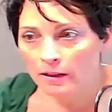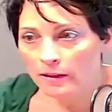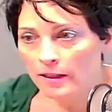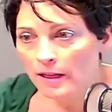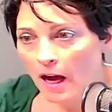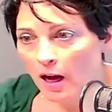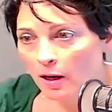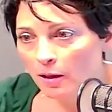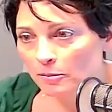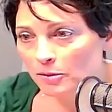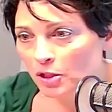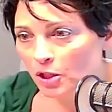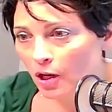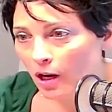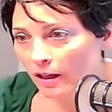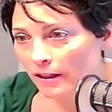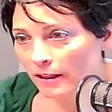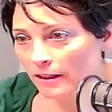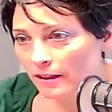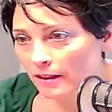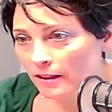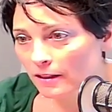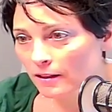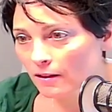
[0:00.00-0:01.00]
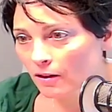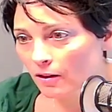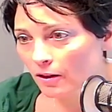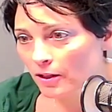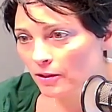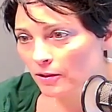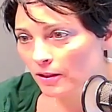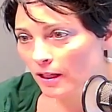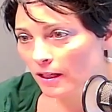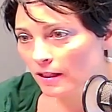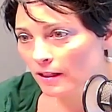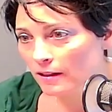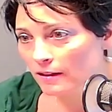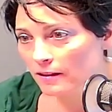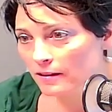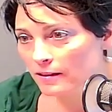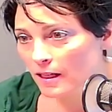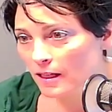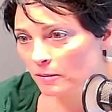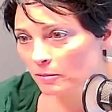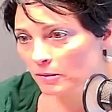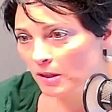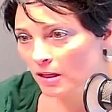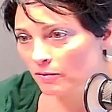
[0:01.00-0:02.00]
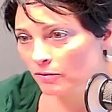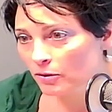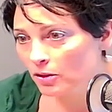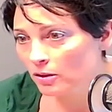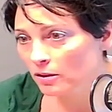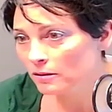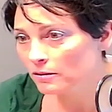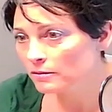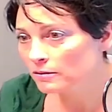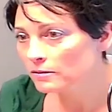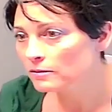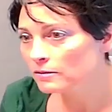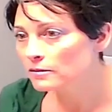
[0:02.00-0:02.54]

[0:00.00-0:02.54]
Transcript: Now I'm talking, and are you getting the same level?